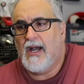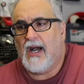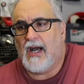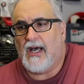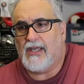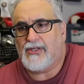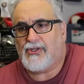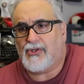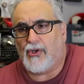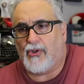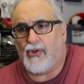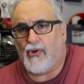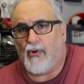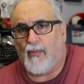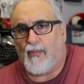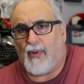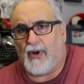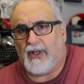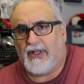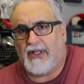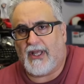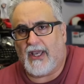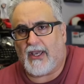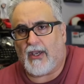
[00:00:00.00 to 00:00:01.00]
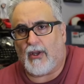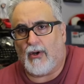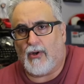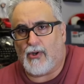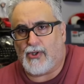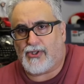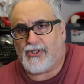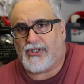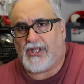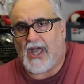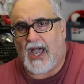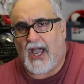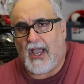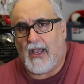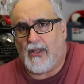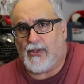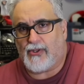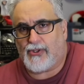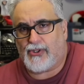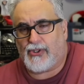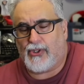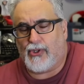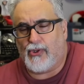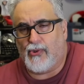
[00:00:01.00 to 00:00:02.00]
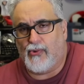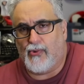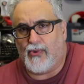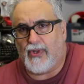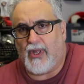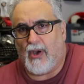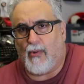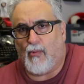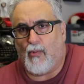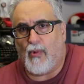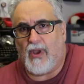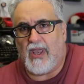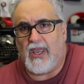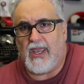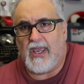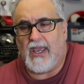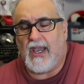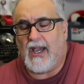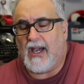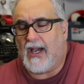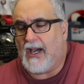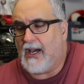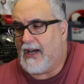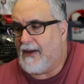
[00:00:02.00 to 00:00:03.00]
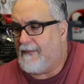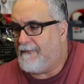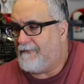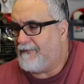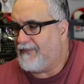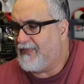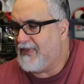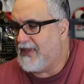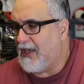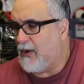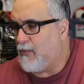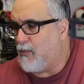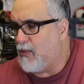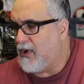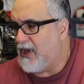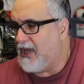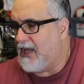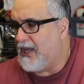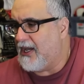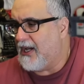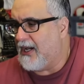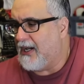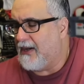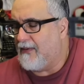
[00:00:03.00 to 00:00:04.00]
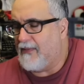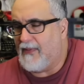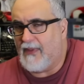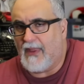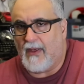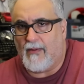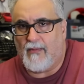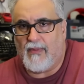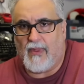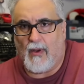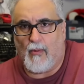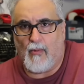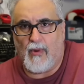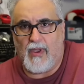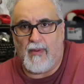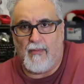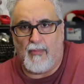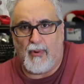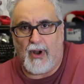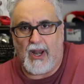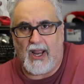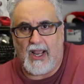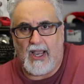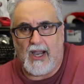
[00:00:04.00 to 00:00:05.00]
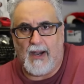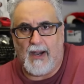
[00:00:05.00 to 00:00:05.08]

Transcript: Uh, so there are particular styles too that we uh, that we uh, that, we bring